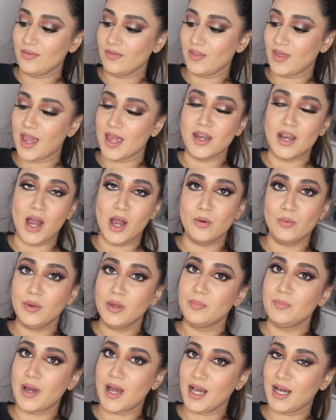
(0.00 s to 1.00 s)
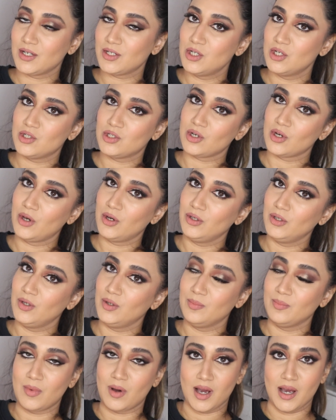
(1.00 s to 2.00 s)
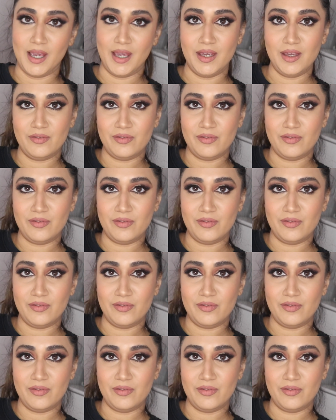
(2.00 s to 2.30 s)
then I'll be back to show you my